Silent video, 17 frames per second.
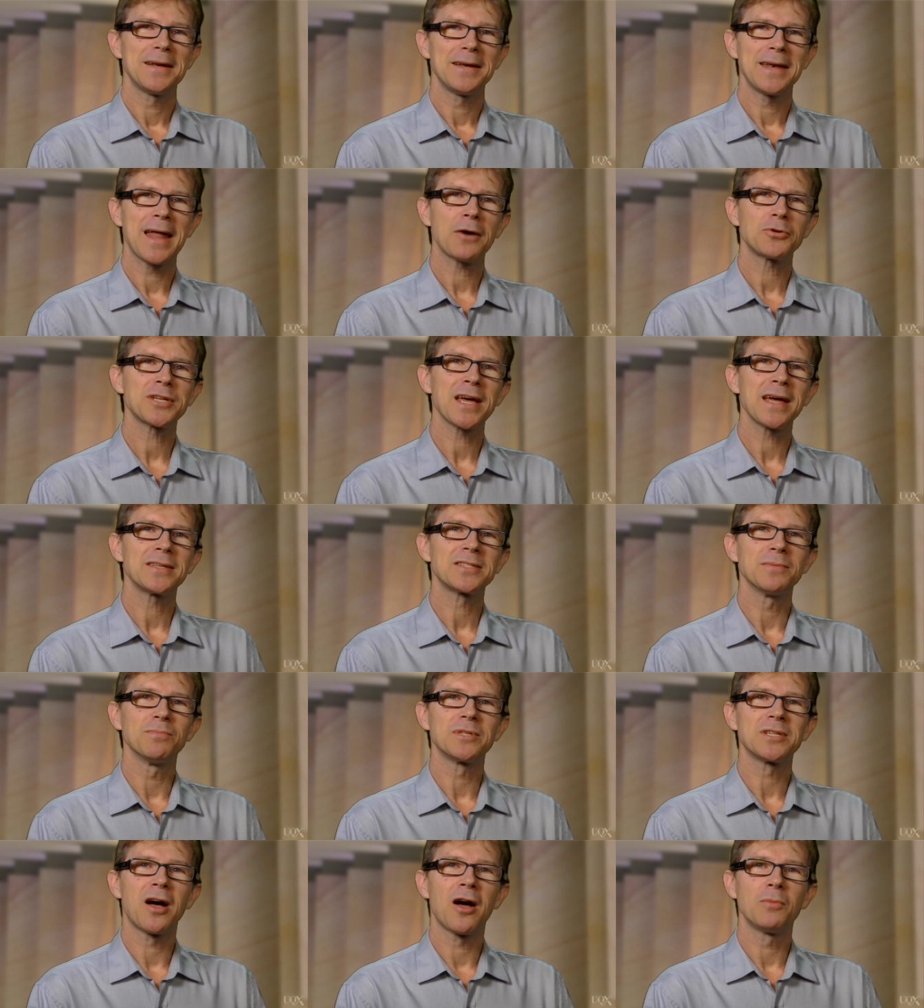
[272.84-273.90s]
Now take
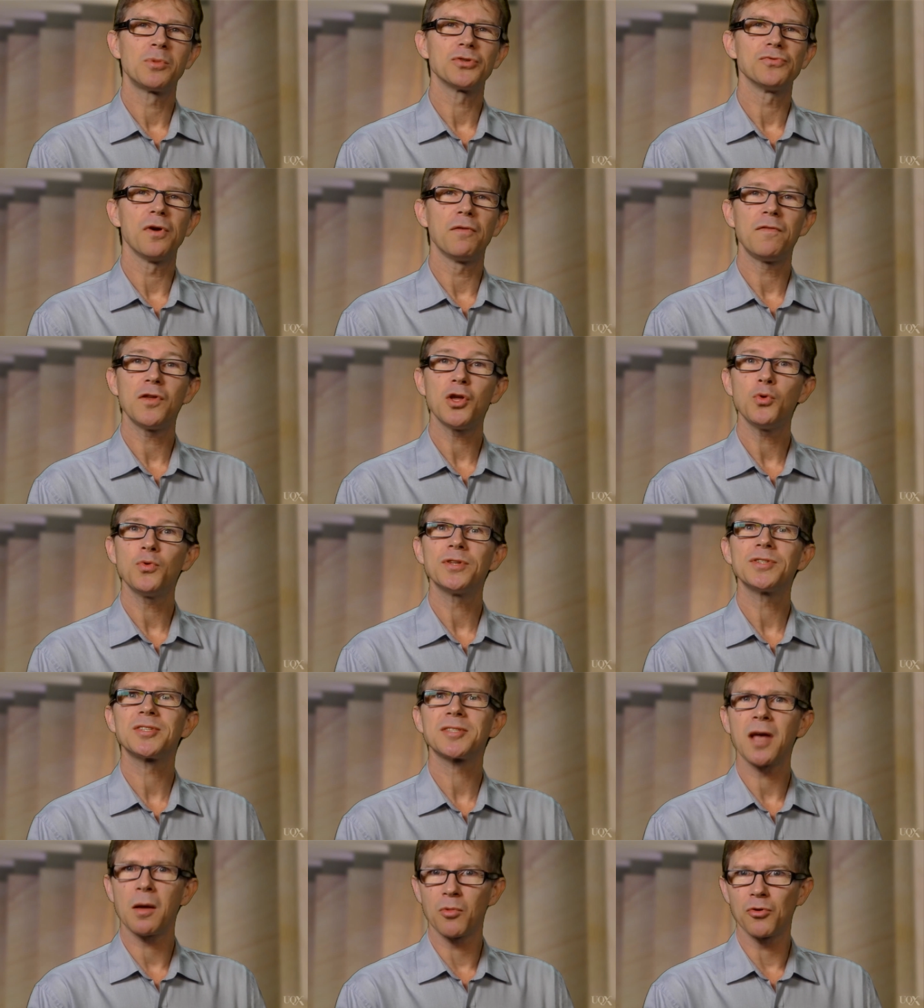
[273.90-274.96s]
some time to review the
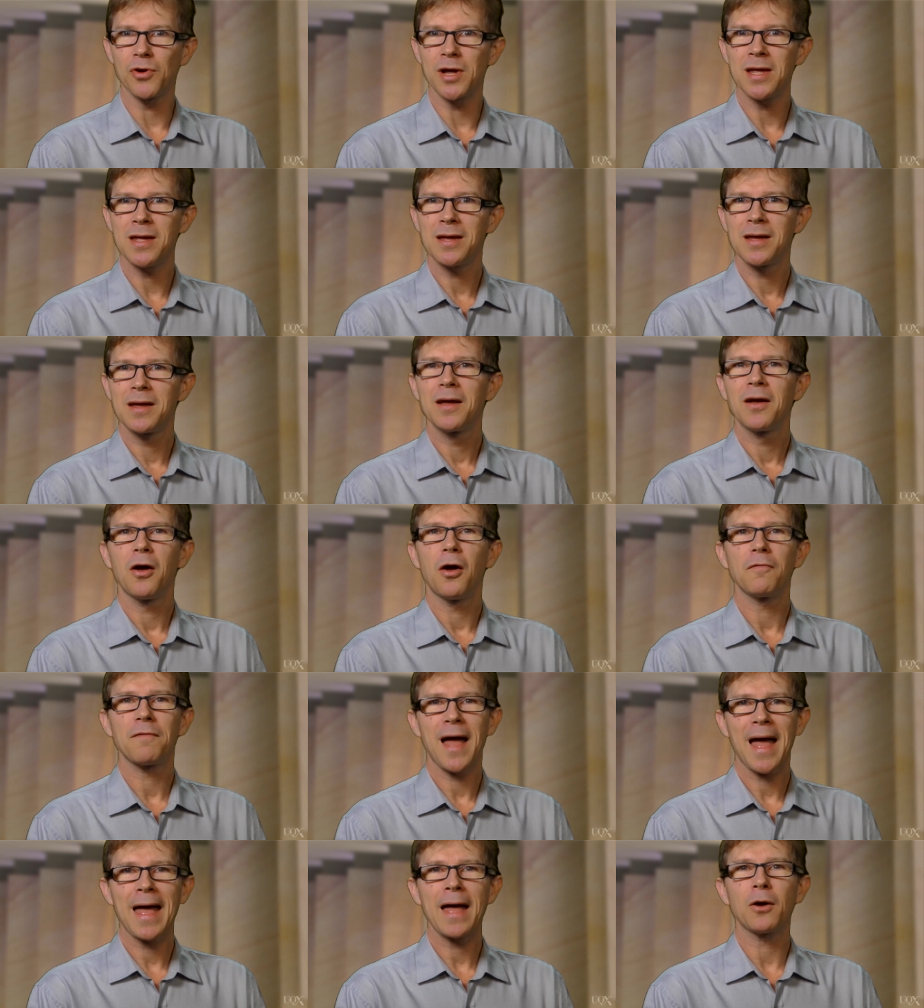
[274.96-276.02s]
summary of
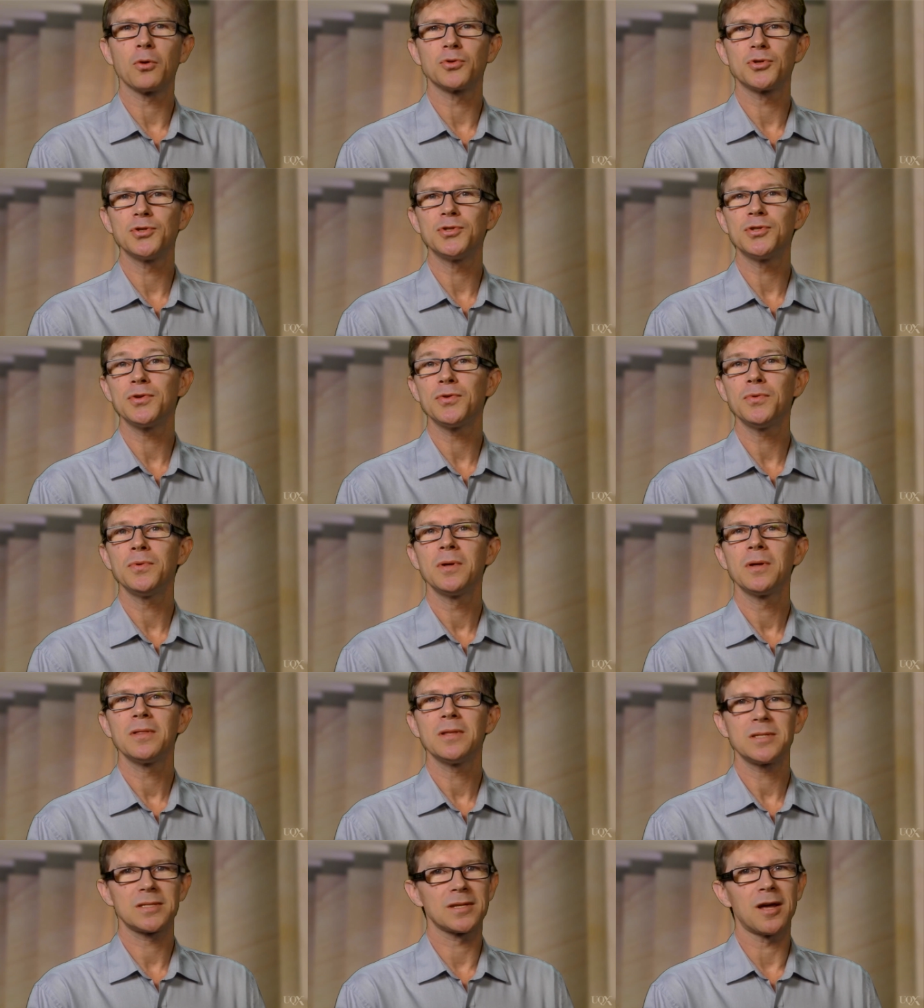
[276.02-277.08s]
how to do
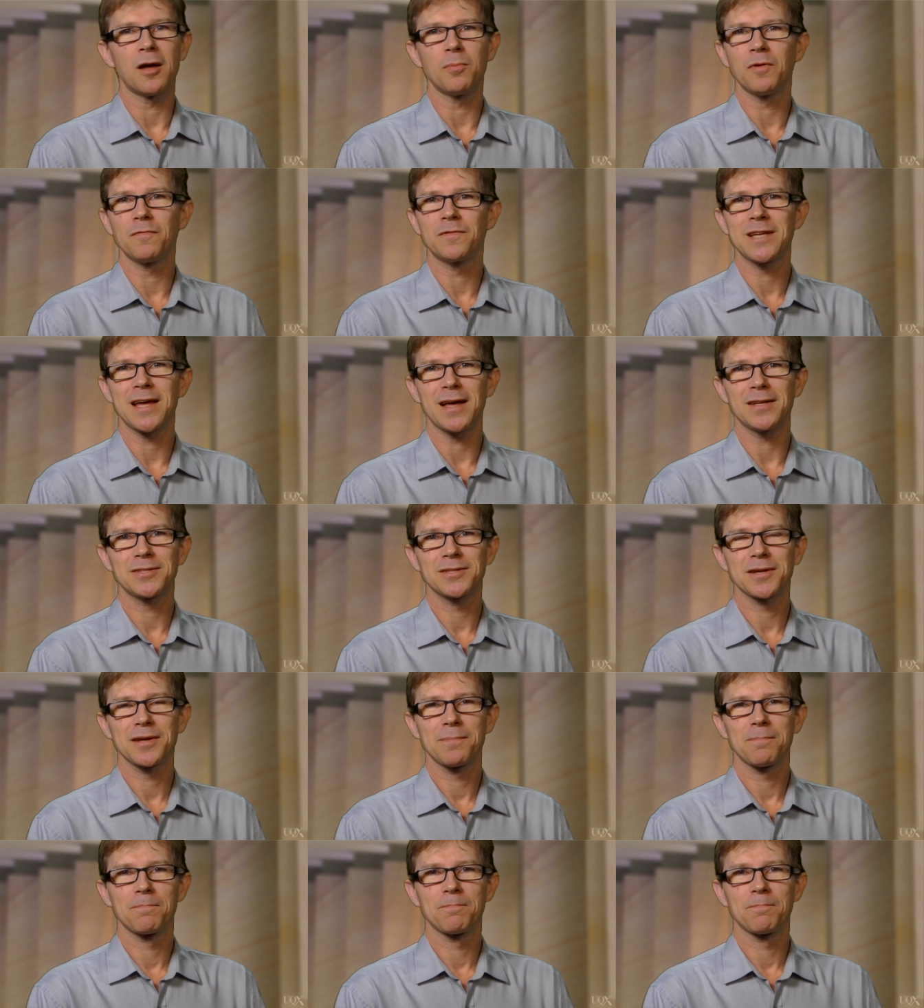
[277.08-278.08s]
this type of task.